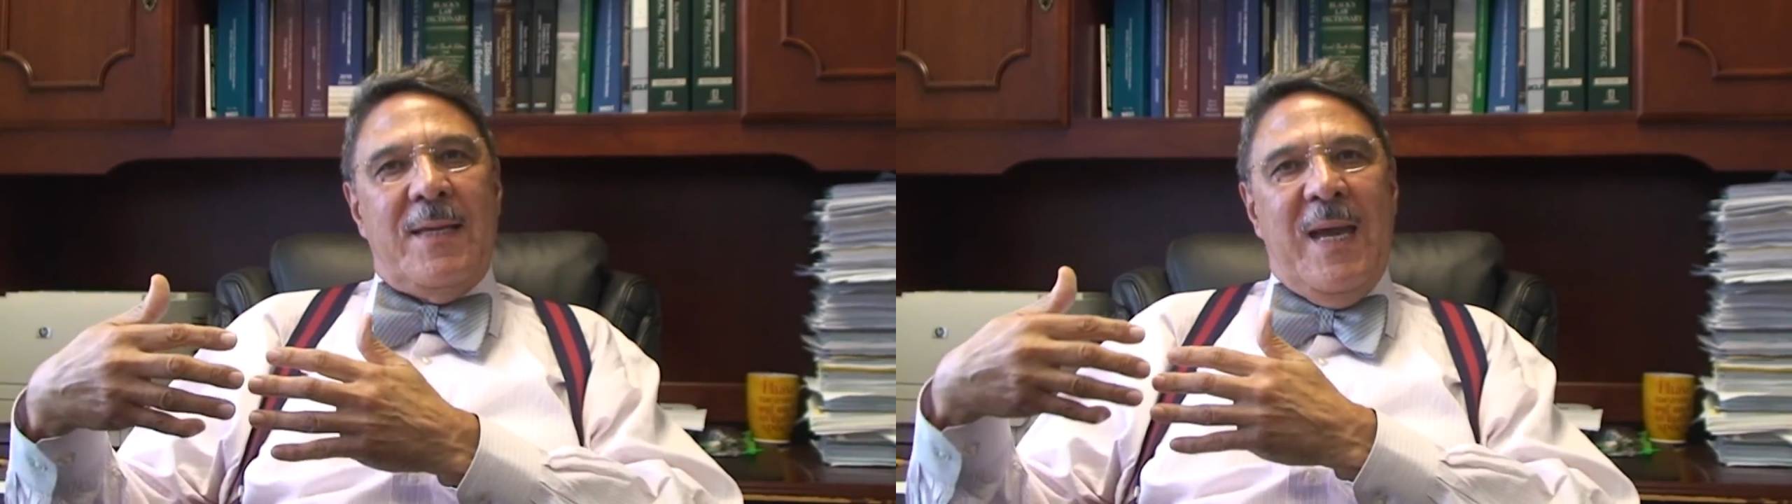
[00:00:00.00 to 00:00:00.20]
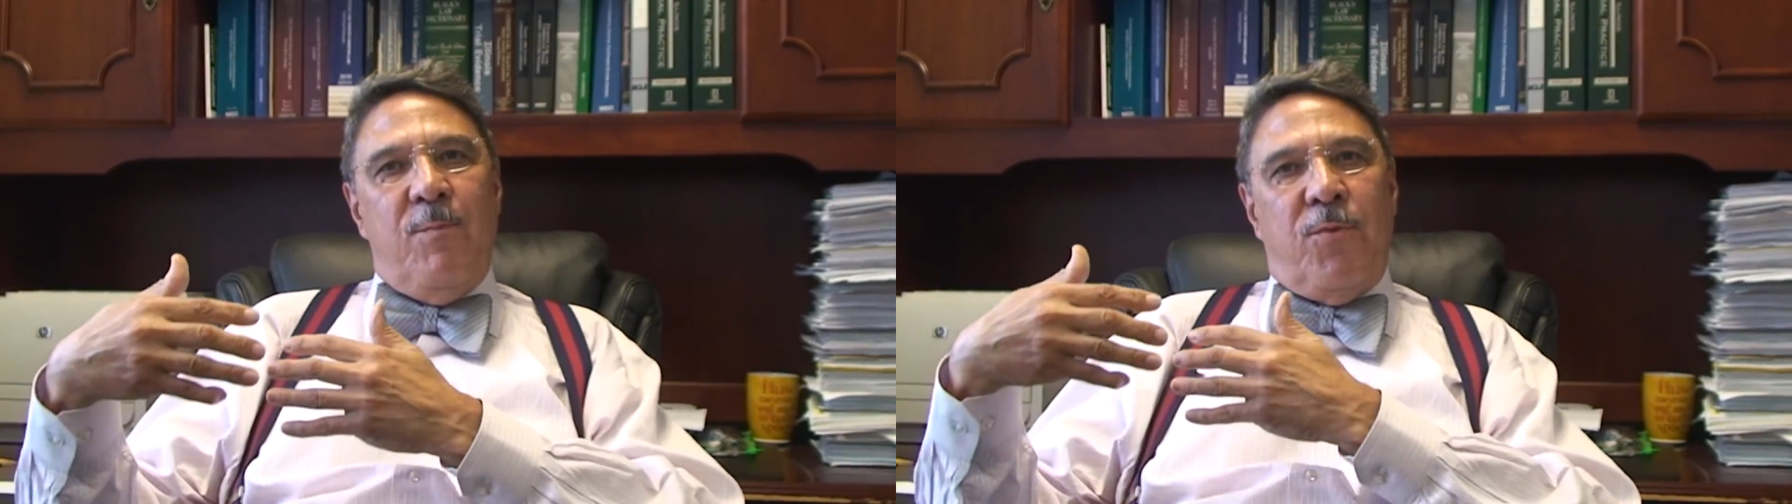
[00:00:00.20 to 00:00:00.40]

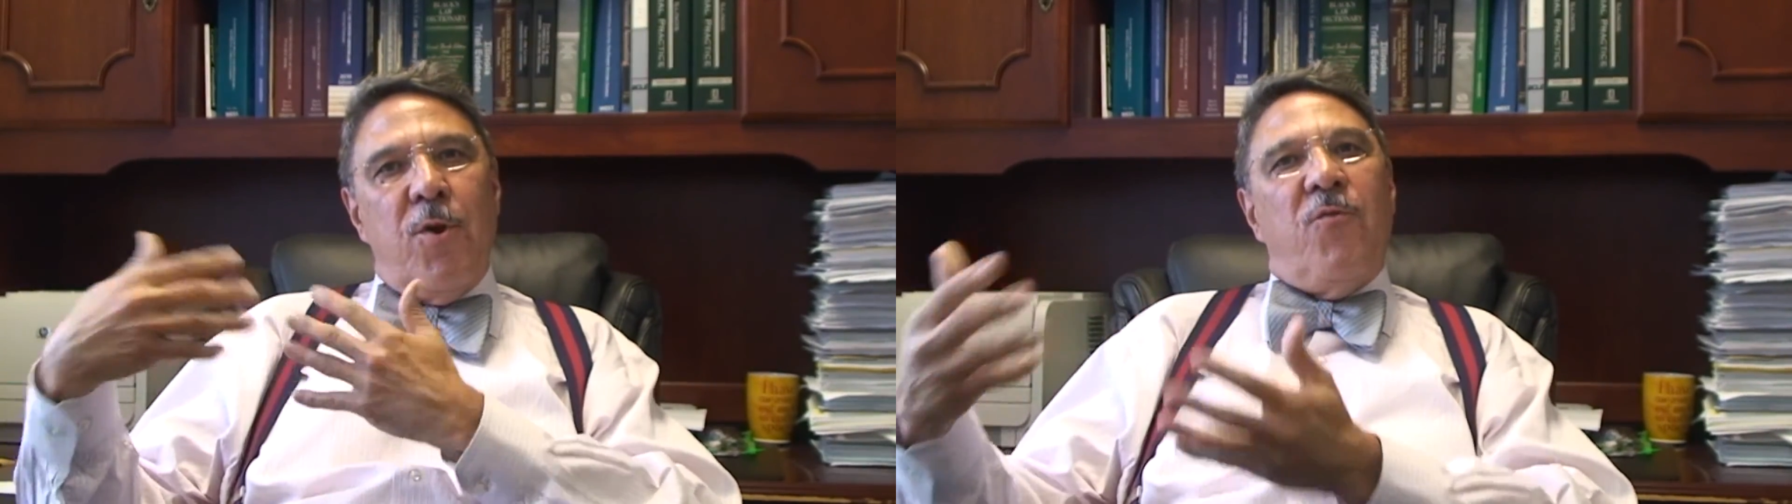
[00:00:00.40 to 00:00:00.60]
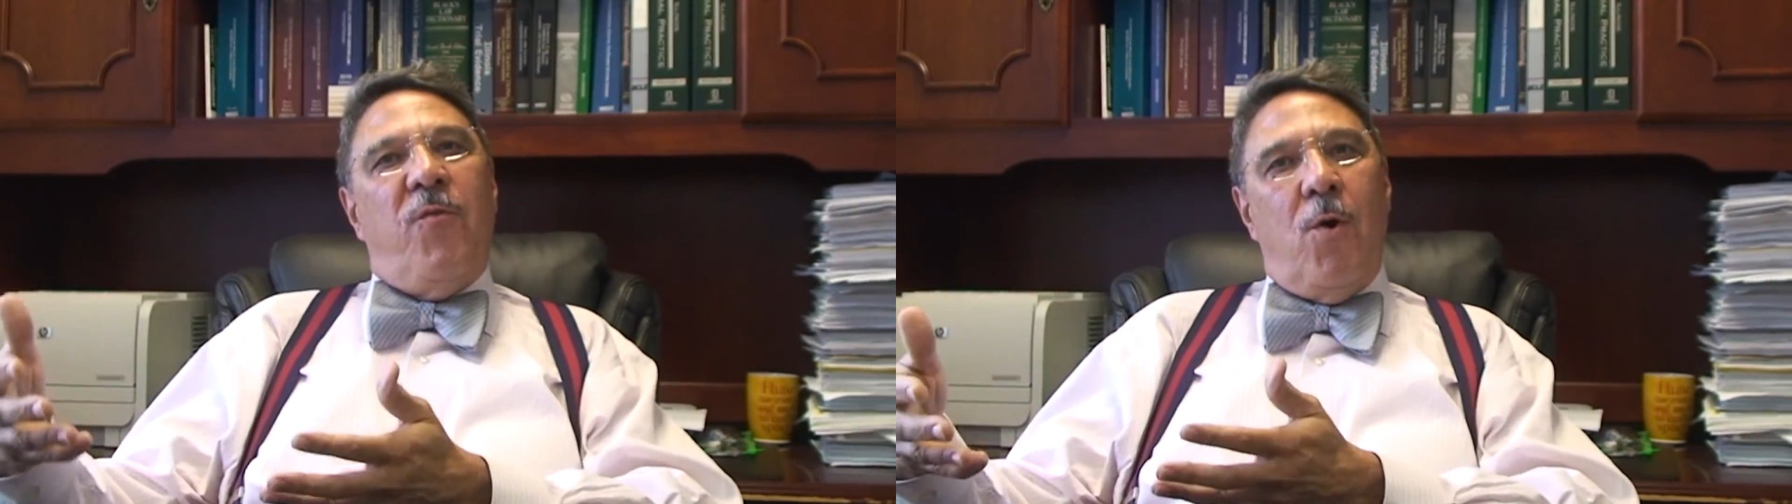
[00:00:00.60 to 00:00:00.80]
keep
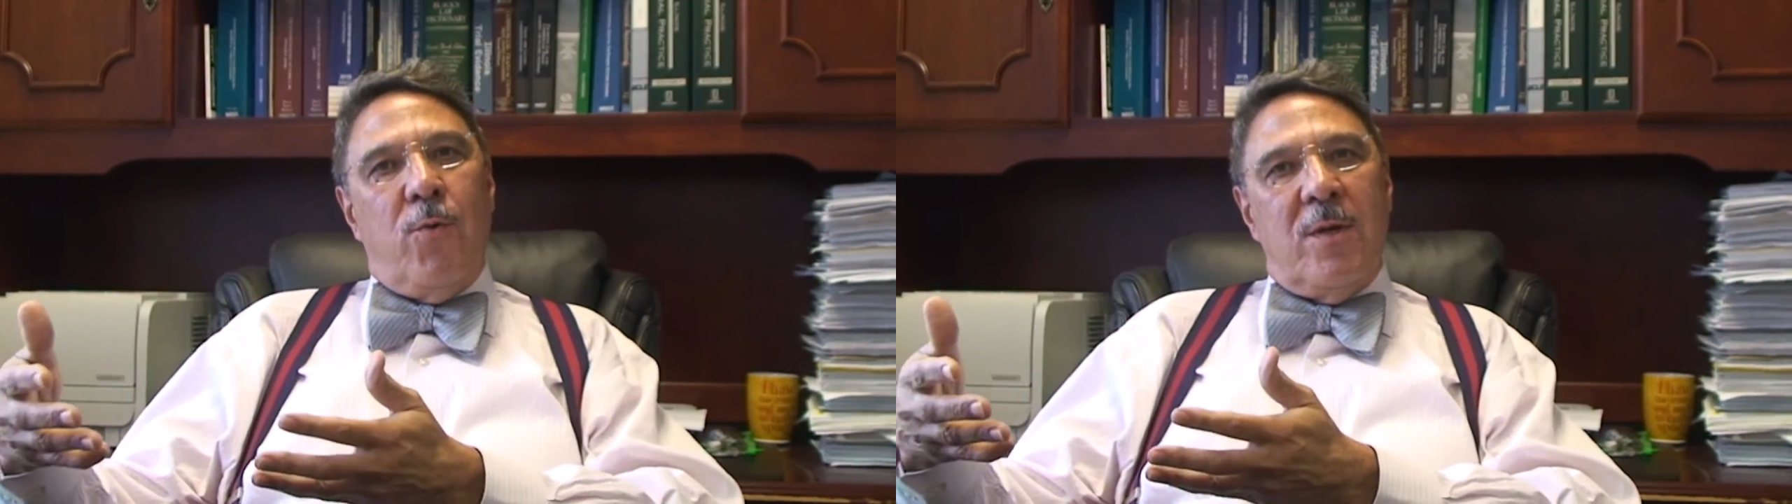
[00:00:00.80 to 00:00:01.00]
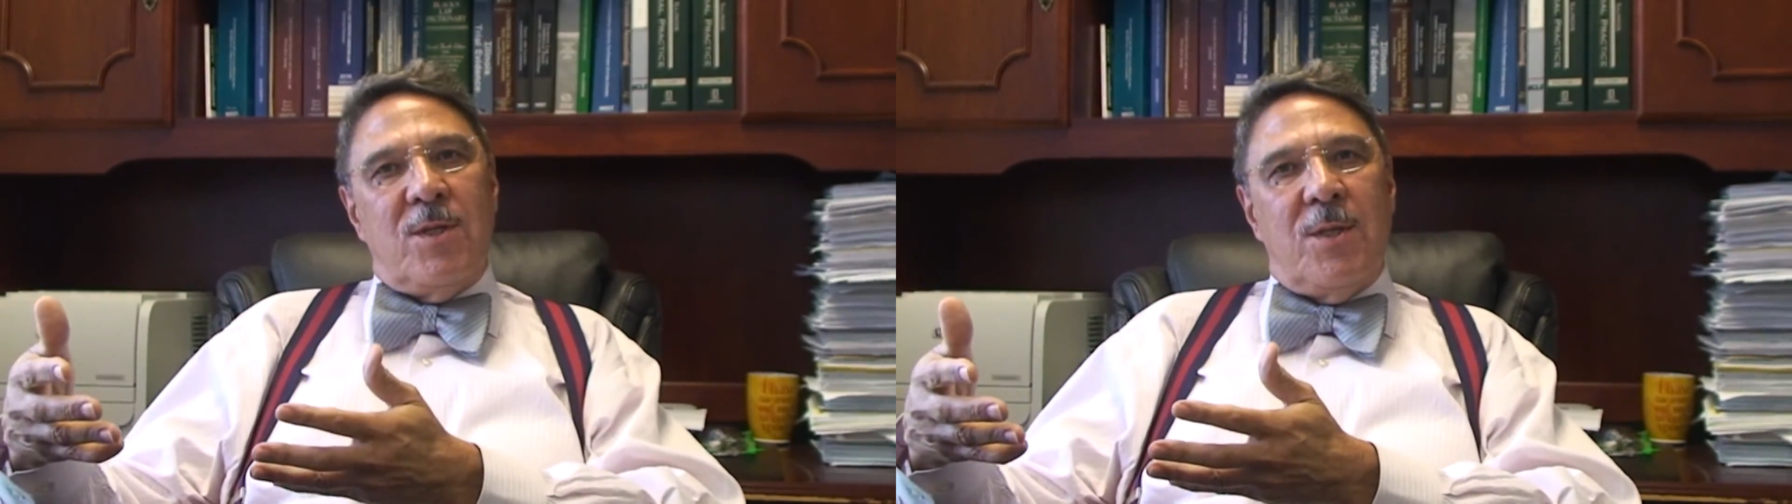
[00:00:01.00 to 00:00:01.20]
their
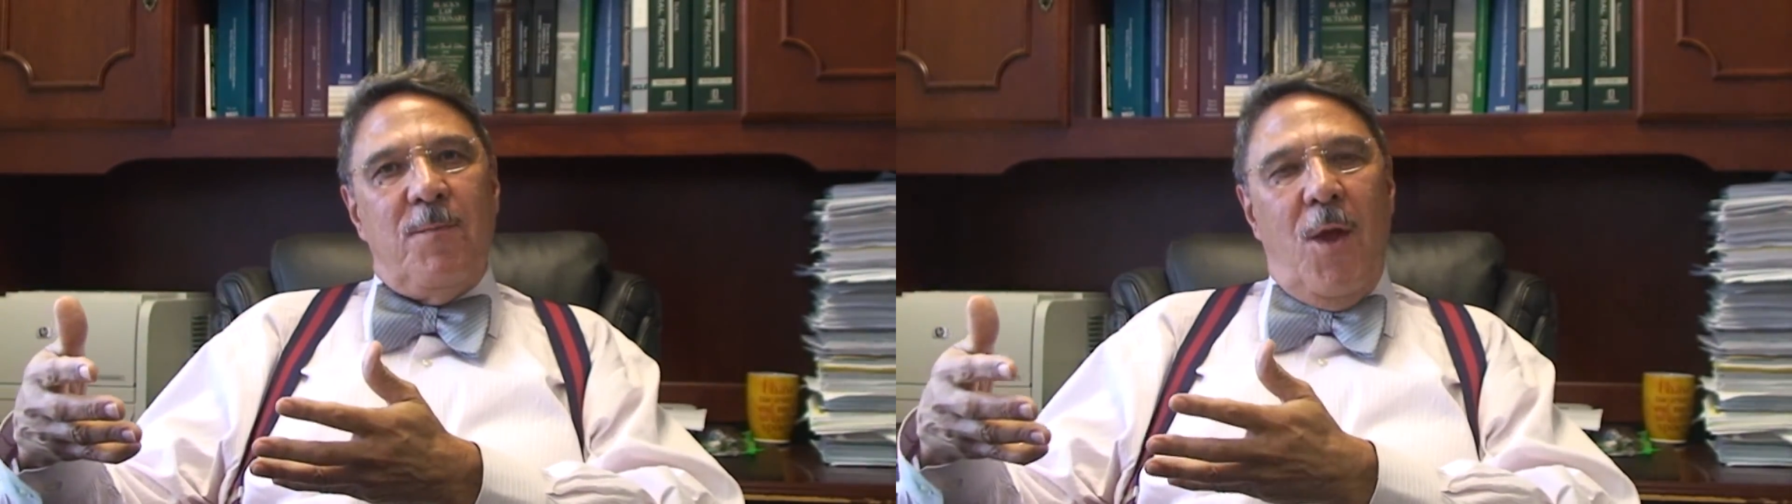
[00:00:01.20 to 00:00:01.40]
focus